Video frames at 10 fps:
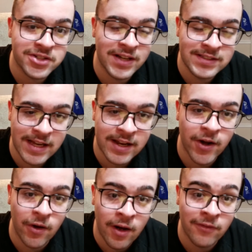and data
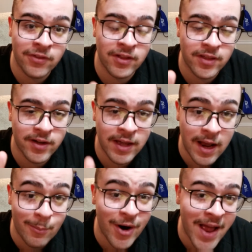off the
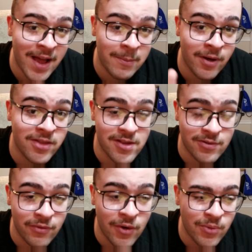camera app on this
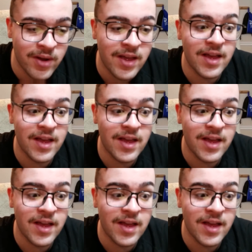phone,